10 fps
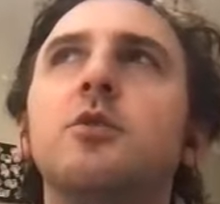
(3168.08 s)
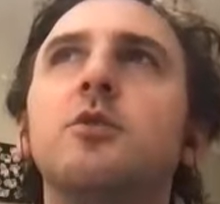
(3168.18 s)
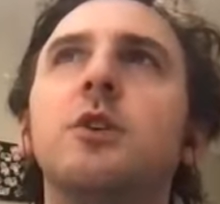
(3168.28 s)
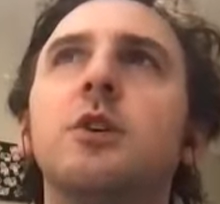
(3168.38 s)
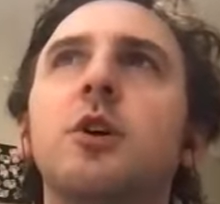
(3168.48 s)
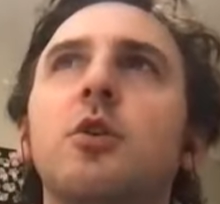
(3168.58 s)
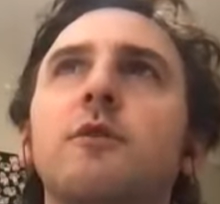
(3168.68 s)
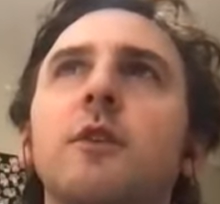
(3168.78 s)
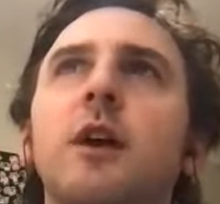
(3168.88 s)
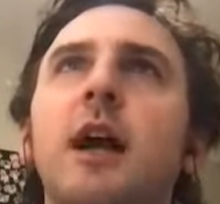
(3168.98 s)
who took
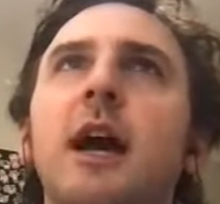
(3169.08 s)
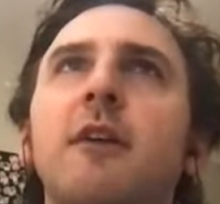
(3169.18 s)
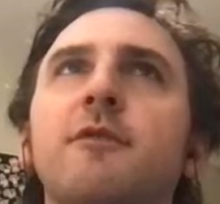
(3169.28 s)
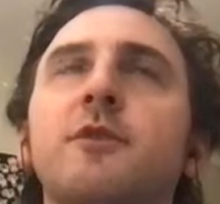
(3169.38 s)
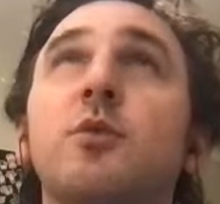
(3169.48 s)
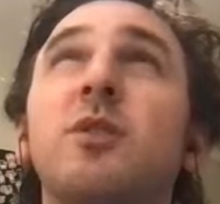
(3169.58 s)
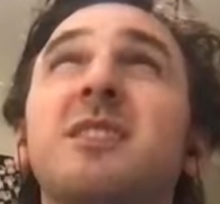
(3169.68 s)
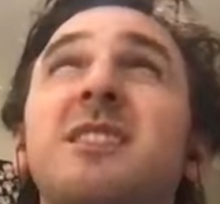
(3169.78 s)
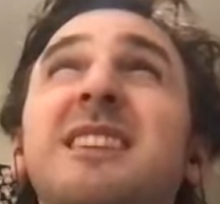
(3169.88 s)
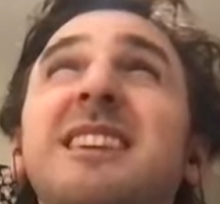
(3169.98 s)
over
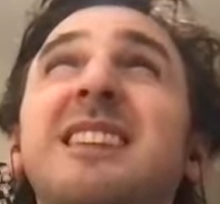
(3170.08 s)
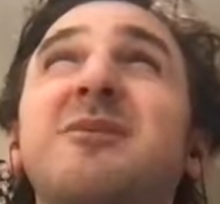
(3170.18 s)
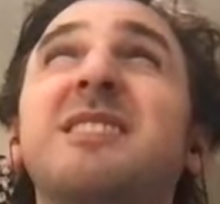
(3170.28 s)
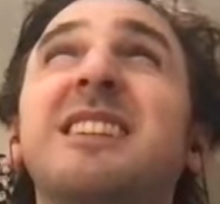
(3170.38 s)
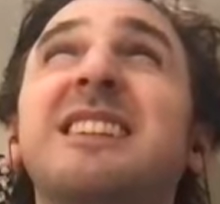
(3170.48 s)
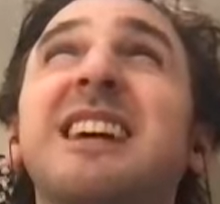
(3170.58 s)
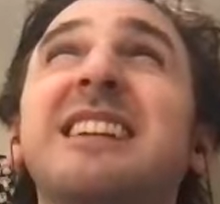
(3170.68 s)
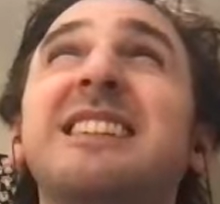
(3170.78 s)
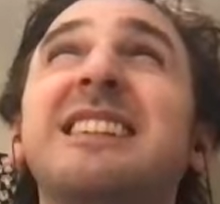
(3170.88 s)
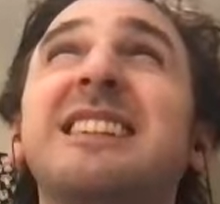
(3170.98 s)
afterwards, because I think that was like
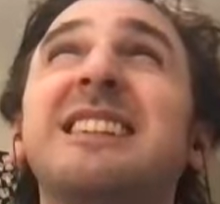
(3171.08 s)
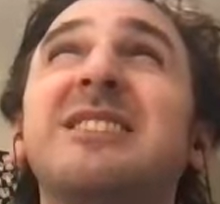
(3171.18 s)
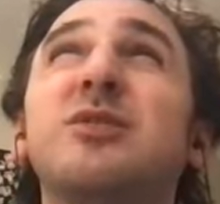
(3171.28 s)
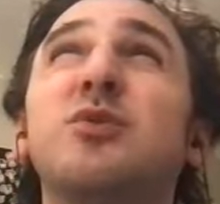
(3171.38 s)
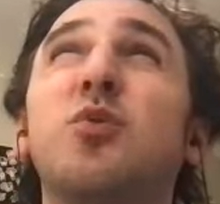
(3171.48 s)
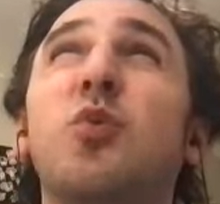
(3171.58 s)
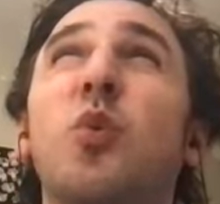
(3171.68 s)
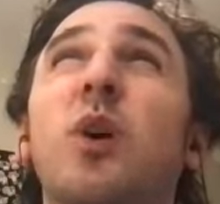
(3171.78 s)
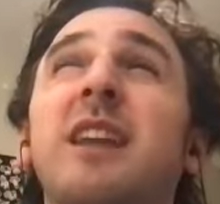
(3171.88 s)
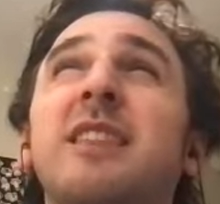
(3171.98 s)
1920.